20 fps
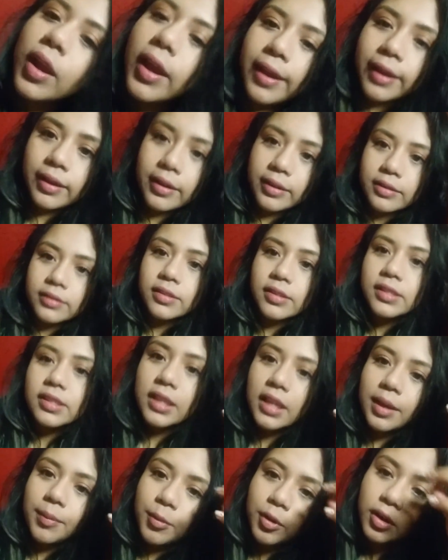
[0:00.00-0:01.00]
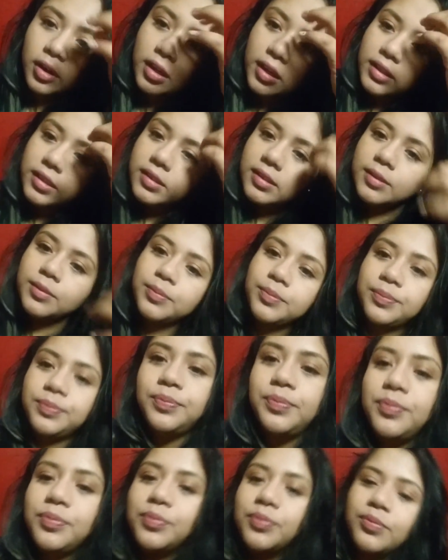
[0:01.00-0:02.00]
Okay, disclaimer, guys.
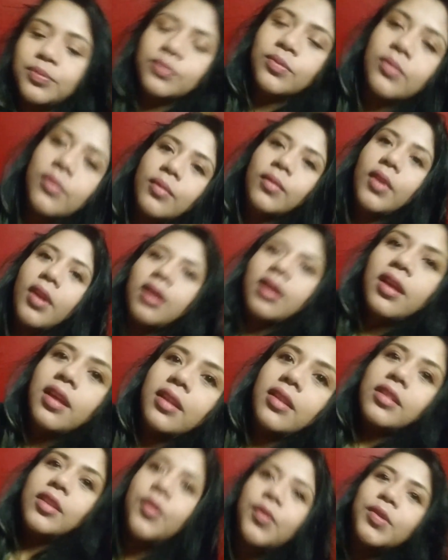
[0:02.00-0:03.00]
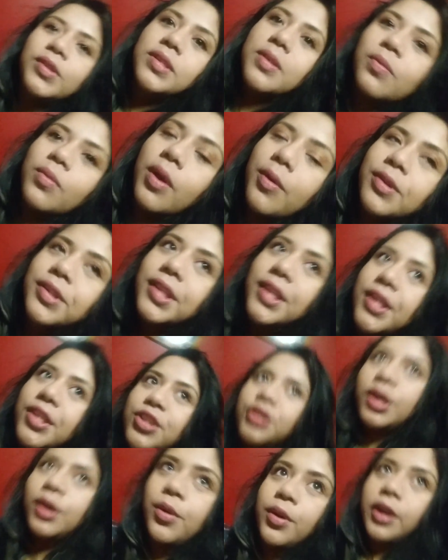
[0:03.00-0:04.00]
The reason why we didn't
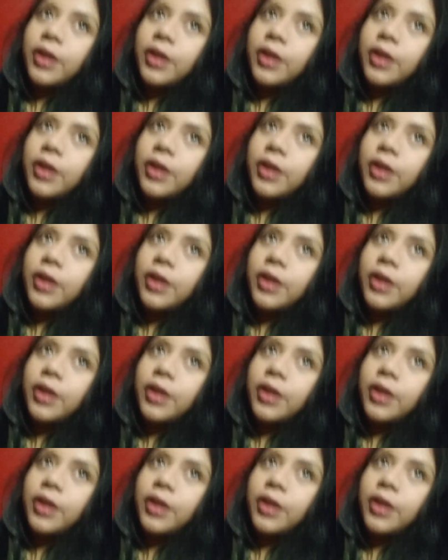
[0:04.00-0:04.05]
shower